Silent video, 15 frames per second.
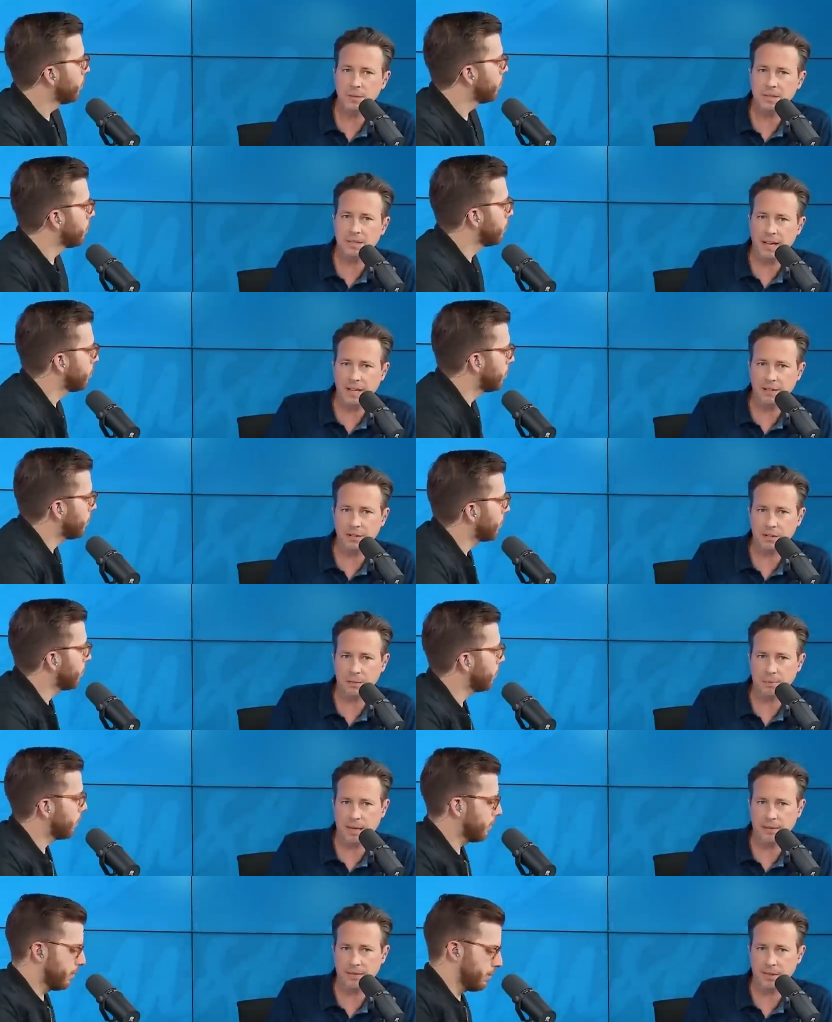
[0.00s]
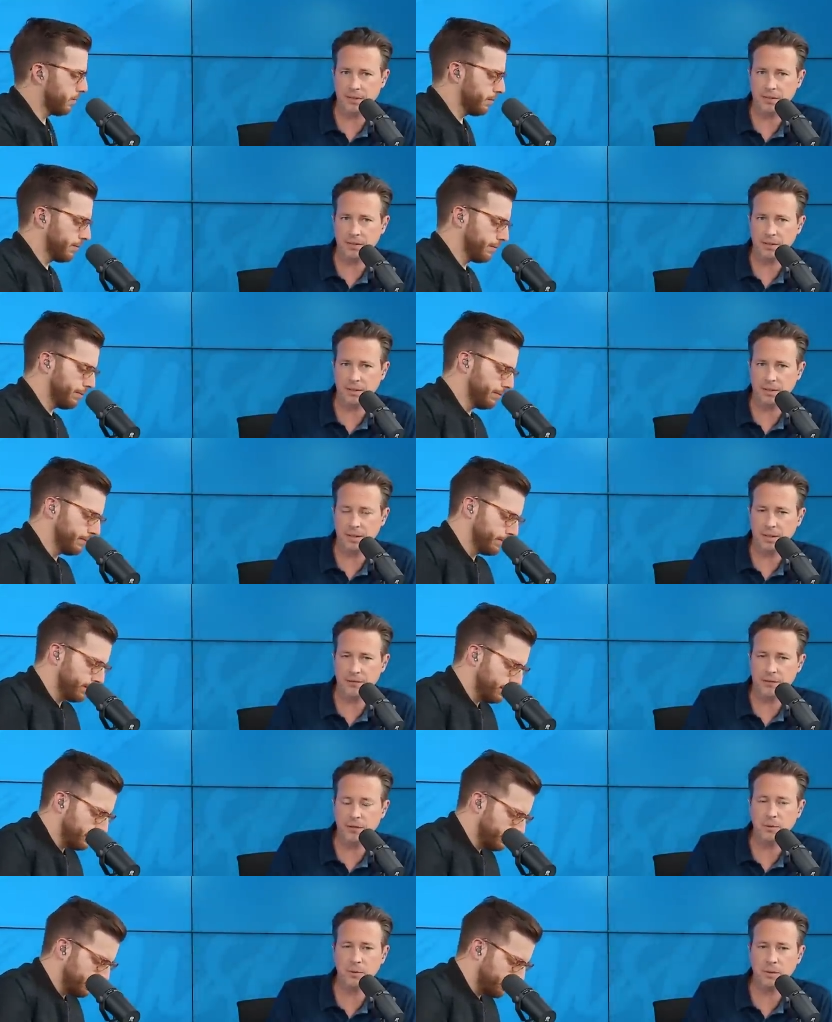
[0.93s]
Speaker 1: what's dangerous about this. And
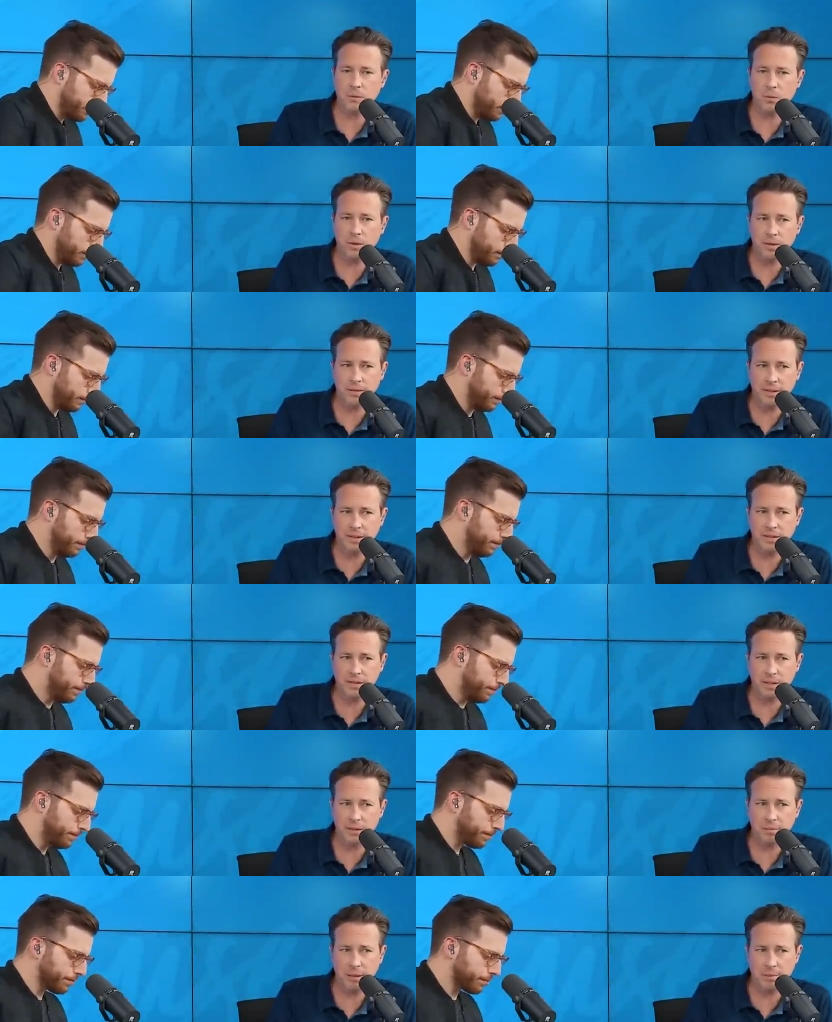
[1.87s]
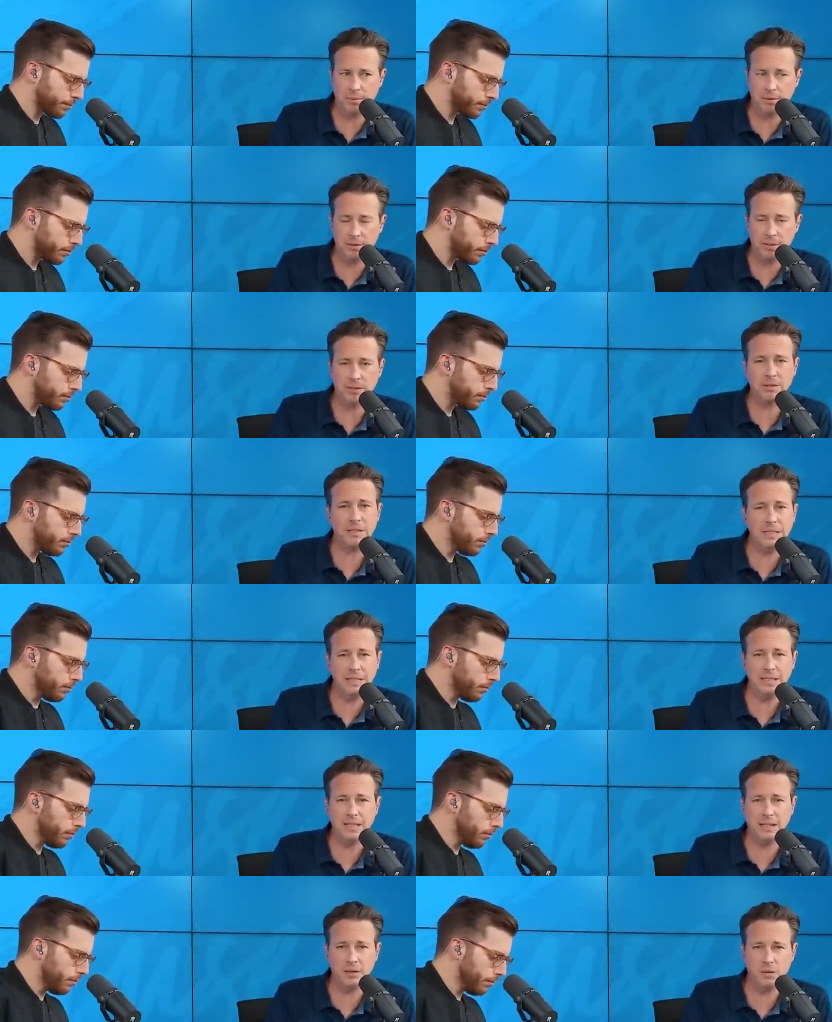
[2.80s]
if you are one of these young people and you're
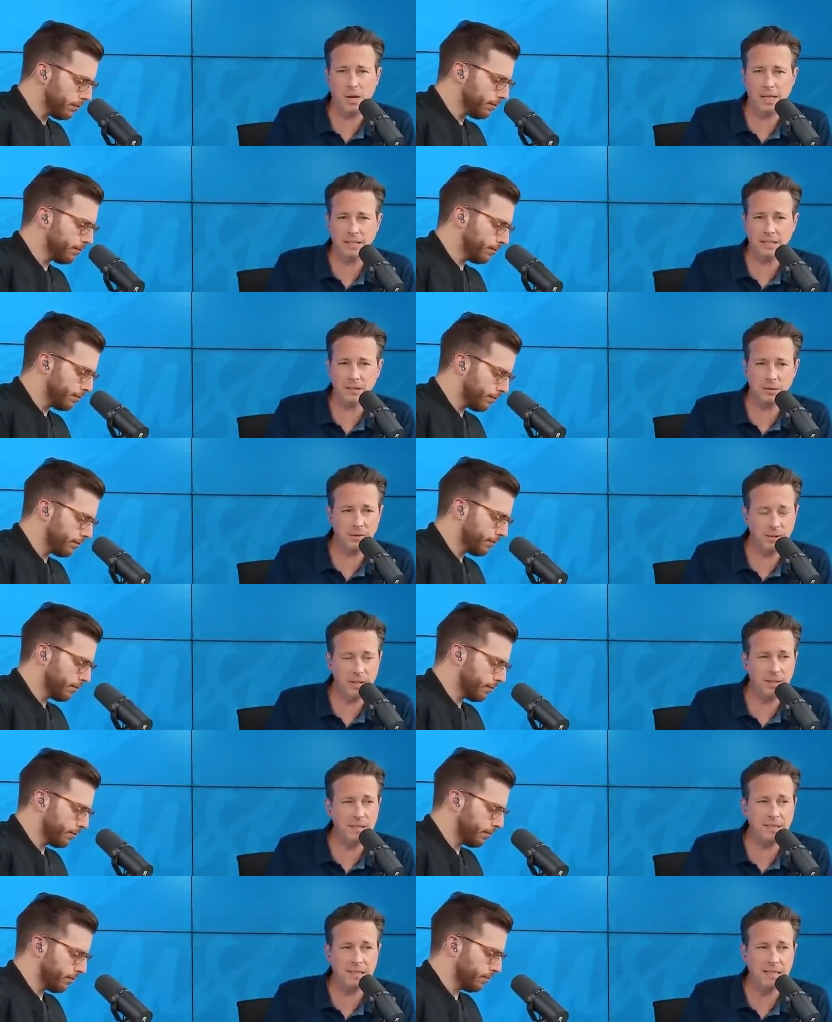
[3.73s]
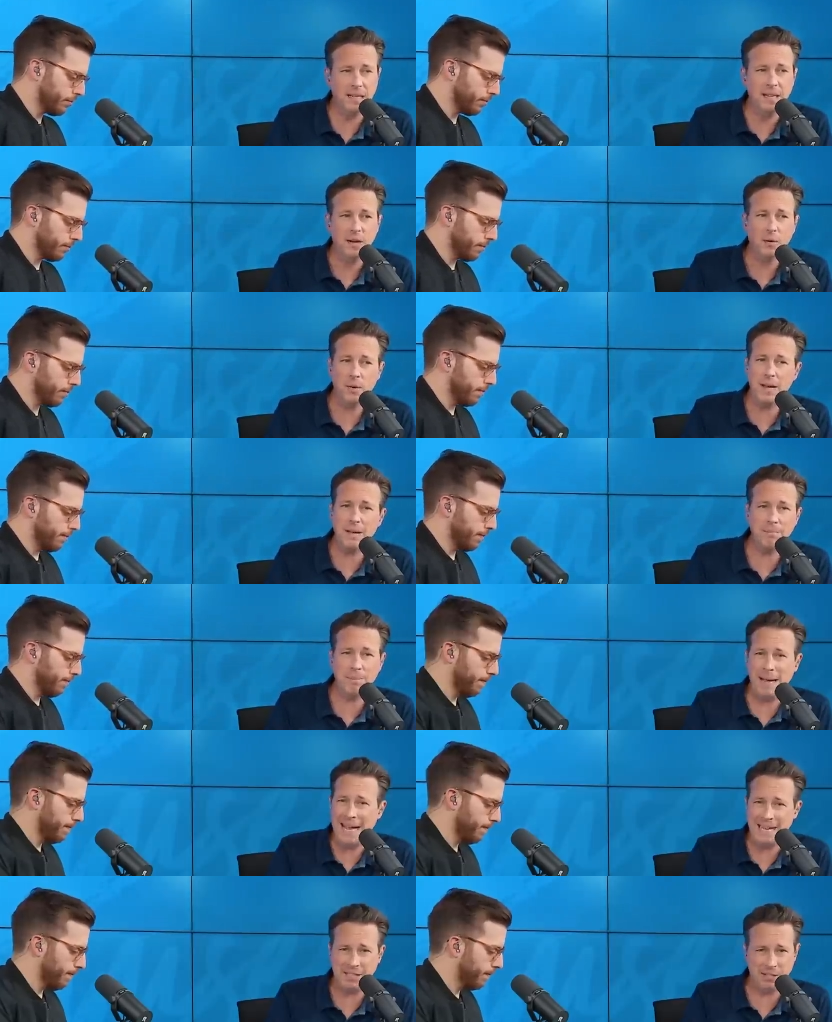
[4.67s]
listening and watch this, we've all, listen, we're not
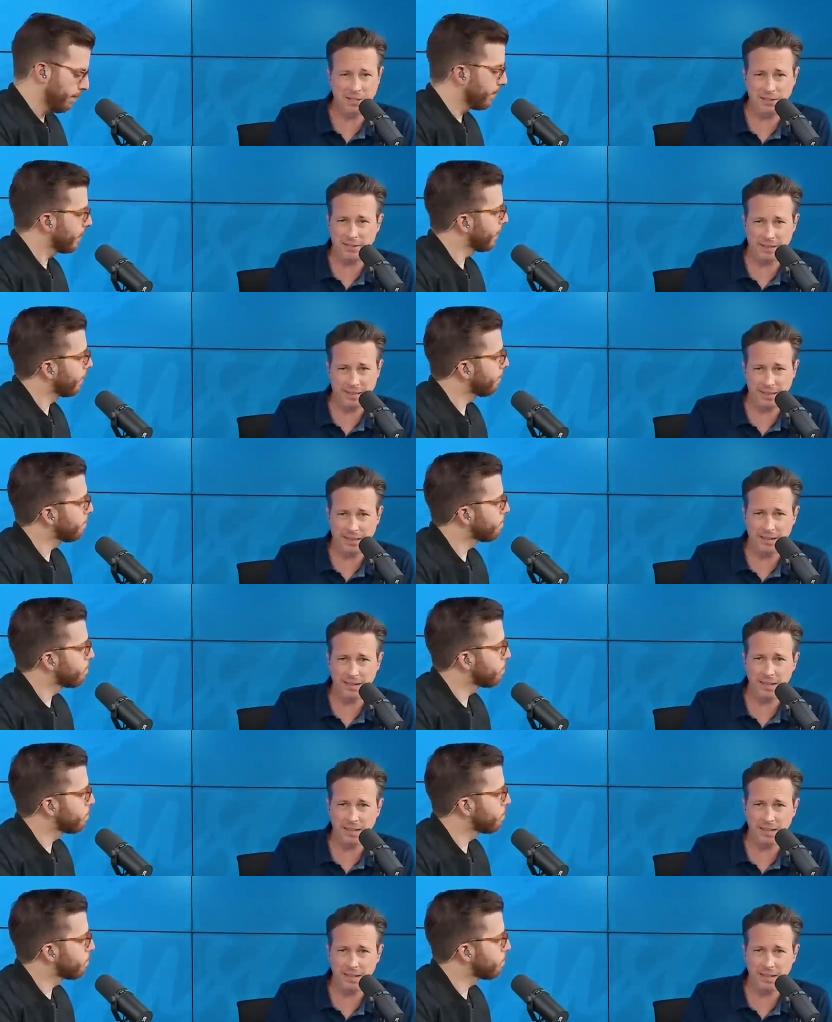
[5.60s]
bashing you right now.